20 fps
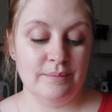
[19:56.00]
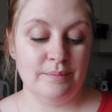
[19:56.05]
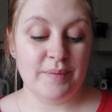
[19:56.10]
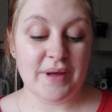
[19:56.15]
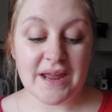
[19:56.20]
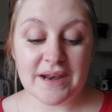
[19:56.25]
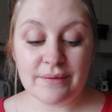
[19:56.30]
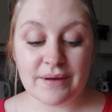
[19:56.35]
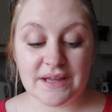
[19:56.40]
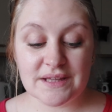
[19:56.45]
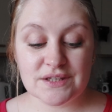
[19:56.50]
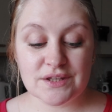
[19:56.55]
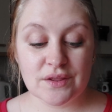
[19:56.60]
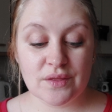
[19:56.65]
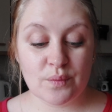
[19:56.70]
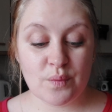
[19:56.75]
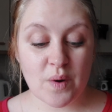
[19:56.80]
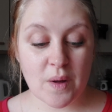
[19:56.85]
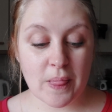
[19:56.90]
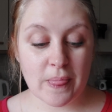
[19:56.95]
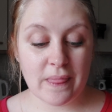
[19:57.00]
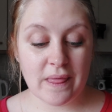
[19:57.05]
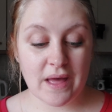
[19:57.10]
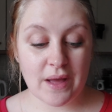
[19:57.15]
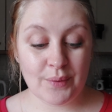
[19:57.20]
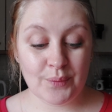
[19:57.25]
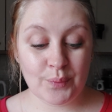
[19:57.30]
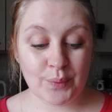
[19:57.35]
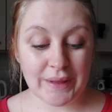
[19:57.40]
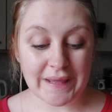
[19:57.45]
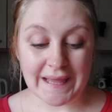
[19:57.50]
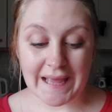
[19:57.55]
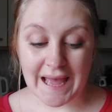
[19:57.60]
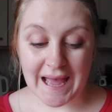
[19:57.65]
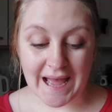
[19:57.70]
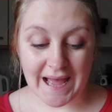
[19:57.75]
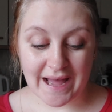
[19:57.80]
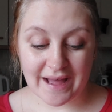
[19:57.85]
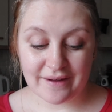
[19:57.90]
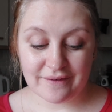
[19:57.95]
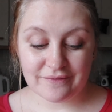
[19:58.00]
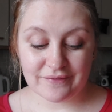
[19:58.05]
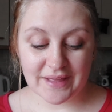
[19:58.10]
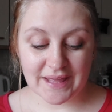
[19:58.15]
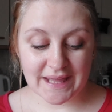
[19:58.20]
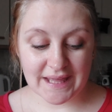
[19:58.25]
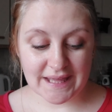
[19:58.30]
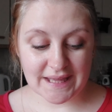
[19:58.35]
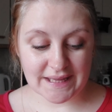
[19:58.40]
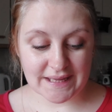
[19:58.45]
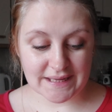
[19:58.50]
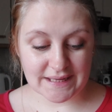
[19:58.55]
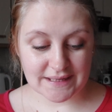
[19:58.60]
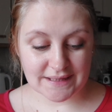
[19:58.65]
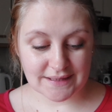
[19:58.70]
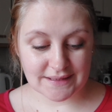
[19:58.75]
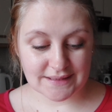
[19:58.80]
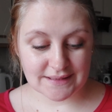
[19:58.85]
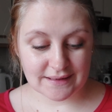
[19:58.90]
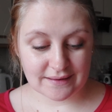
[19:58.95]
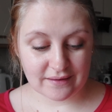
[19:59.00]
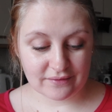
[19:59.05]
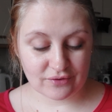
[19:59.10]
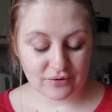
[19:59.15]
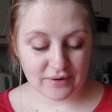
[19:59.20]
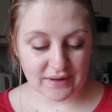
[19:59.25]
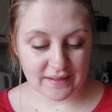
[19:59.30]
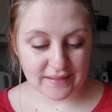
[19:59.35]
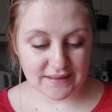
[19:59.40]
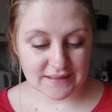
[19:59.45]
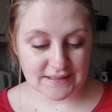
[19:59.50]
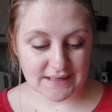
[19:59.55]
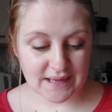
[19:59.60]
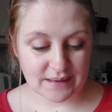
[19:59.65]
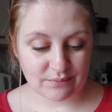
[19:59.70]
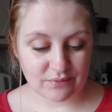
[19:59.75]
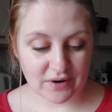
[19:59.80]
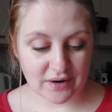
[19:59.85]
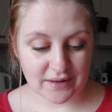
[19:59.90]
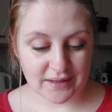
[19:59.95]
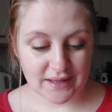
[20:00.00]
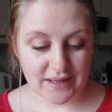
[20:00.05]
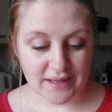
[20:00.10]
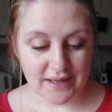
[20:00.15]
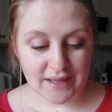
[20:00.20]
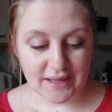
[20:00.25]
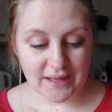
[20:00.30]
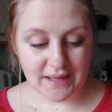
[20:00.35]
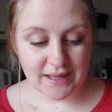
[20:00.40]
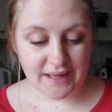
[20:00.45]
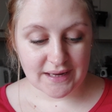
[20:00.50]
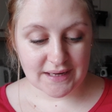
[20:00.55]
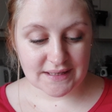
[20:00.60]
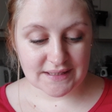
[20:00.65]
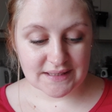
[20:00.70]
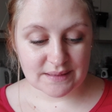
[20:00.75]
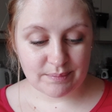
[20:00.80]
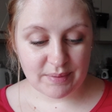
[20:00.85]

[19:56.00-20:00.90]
But anyway, so the one that we have is, I've got to get this name right, it is the